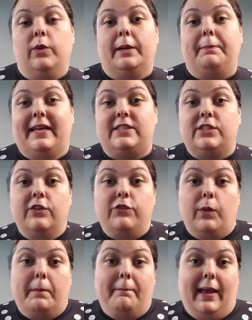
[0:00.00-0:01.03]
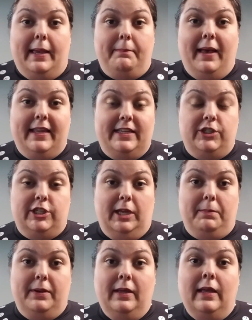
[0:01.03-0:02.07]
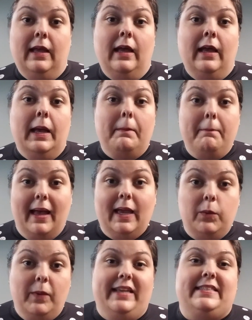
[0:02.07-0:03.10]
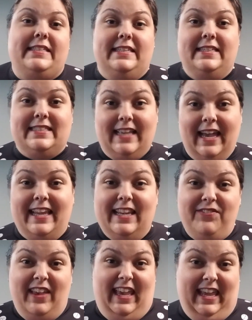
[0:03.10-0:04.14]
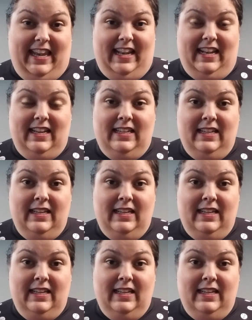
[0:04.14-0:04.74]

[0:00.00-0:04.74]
to work best for my body shape. My waist is kind of hidden.